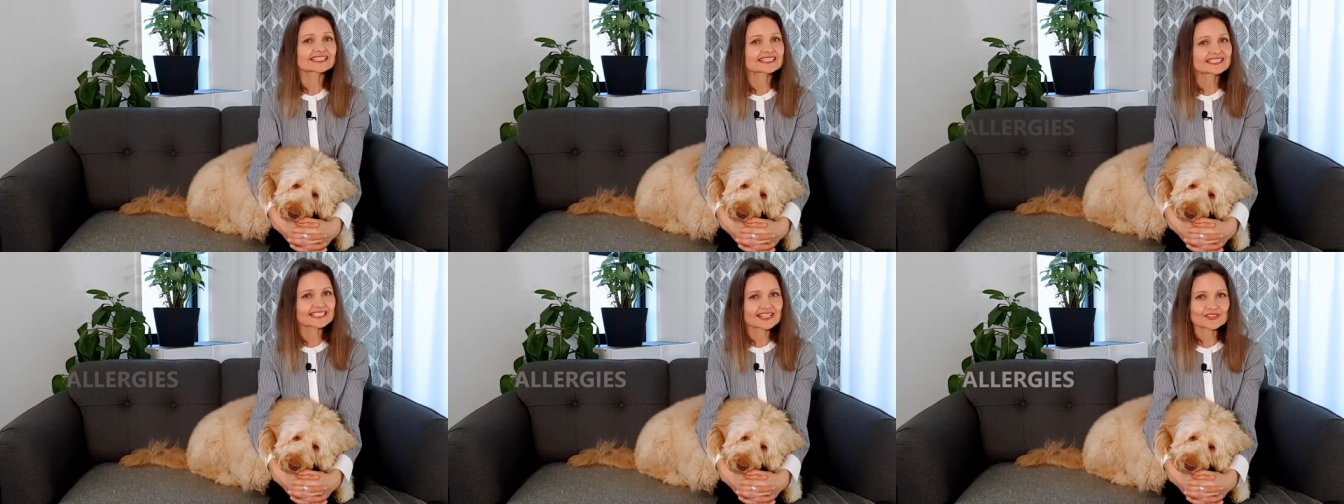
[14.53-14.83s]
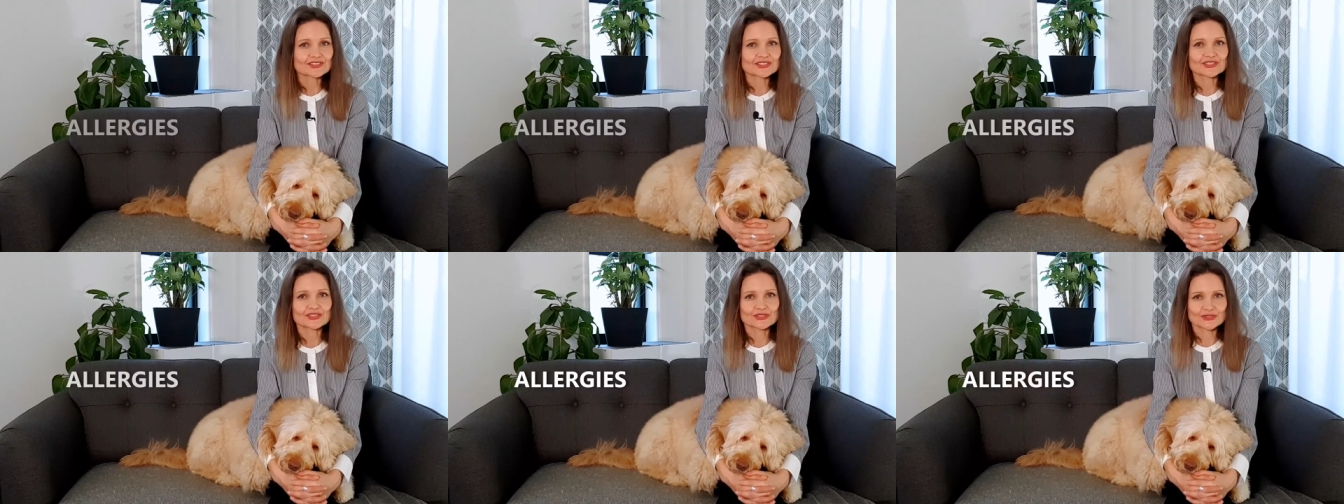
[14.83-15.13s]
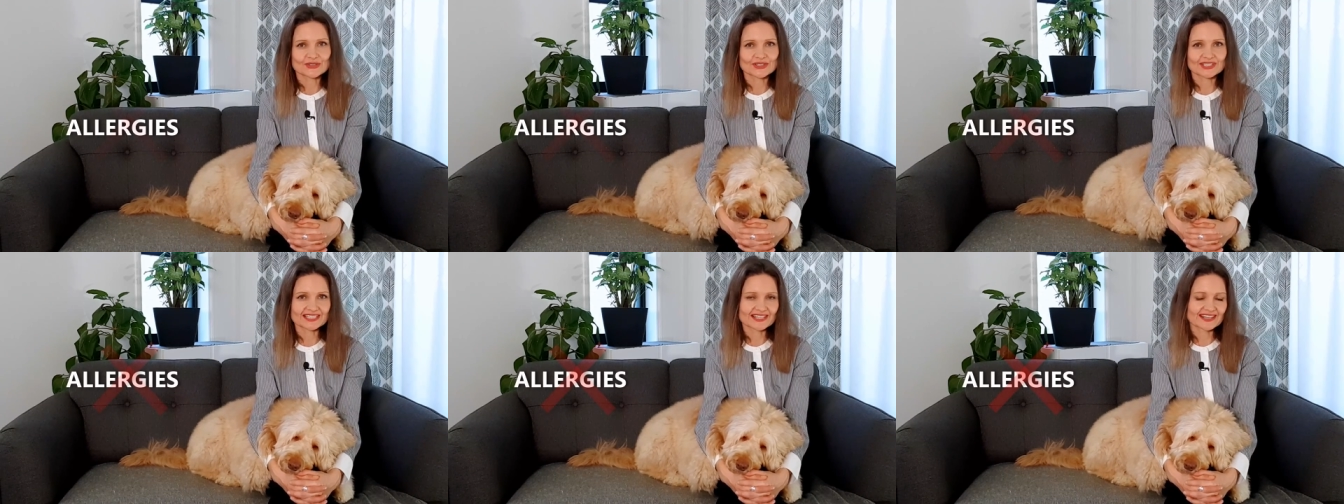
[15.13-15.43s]
doesn't
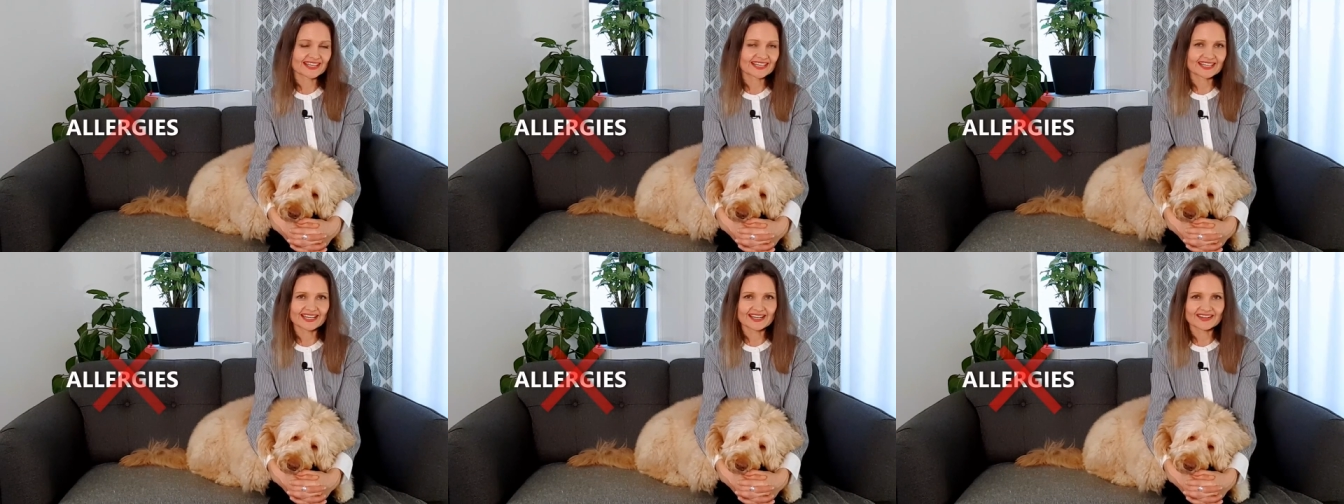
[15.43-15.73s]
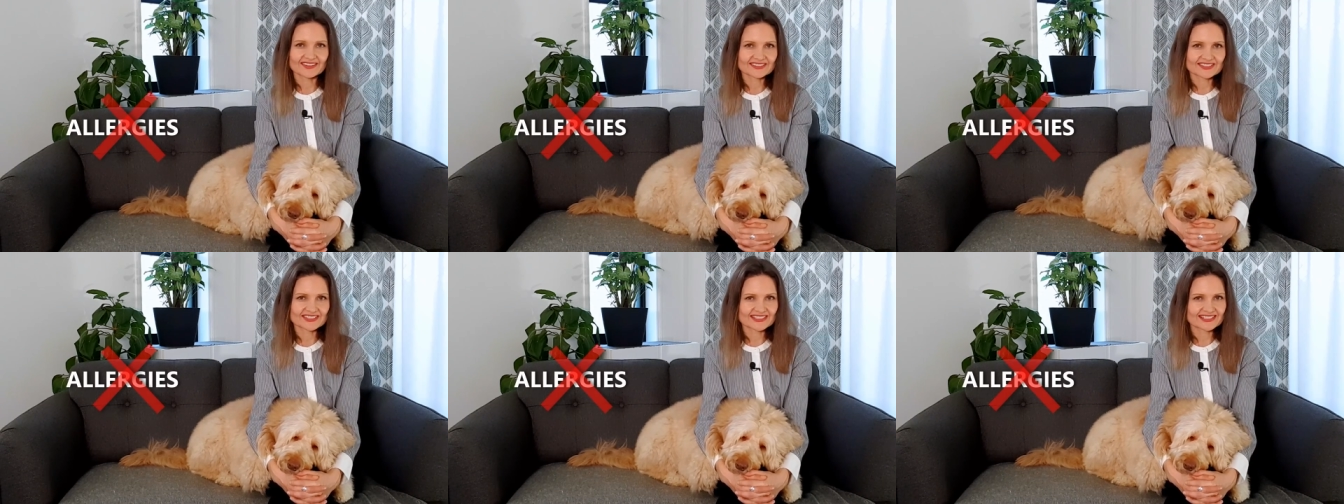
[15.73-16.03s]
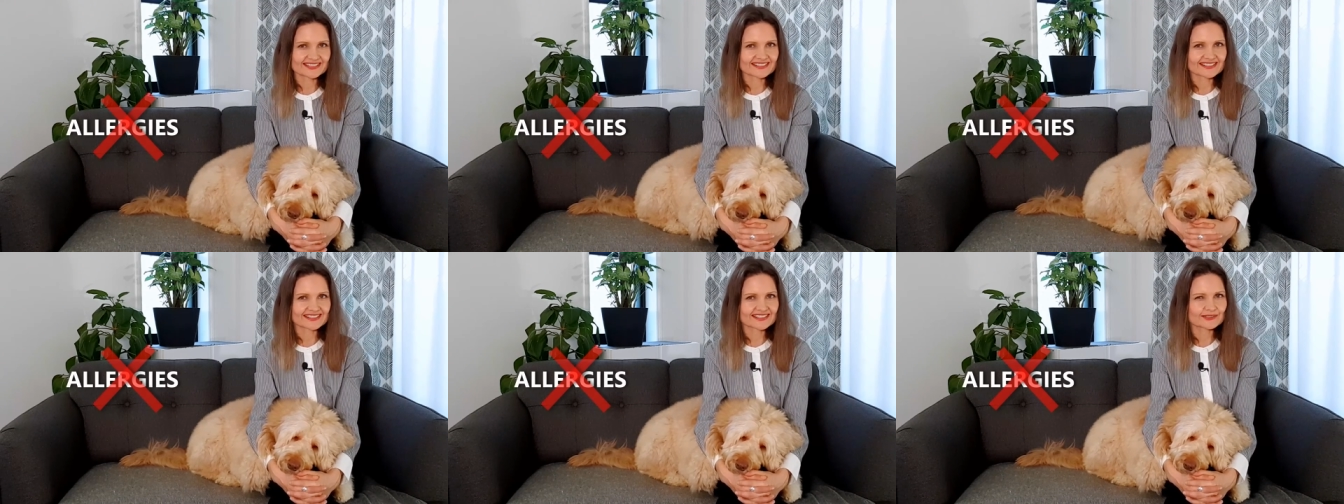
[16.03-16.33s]
trigger their
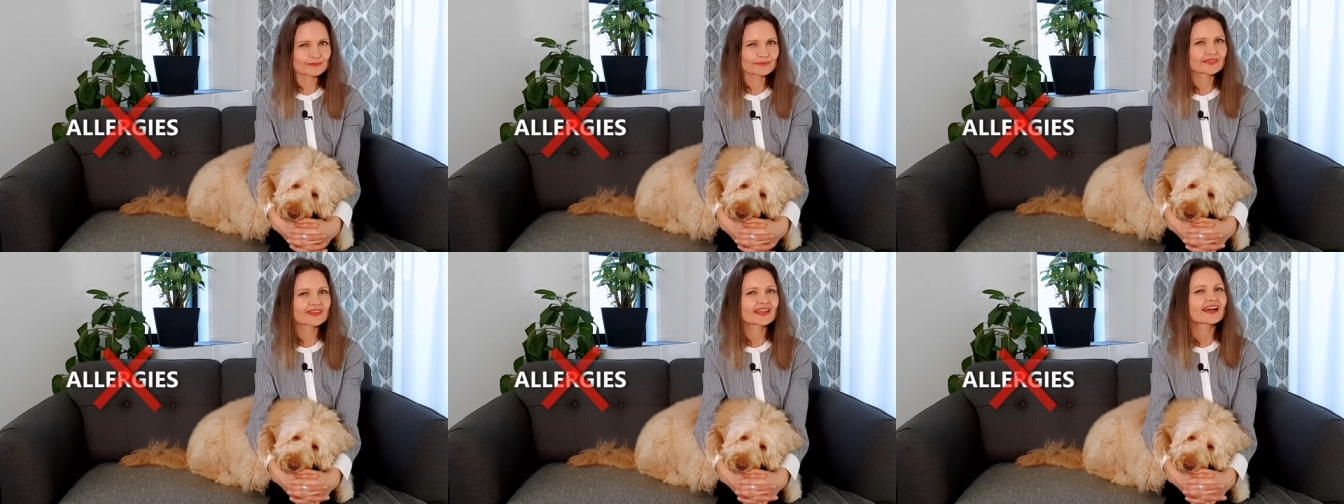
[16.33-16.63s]
allergies.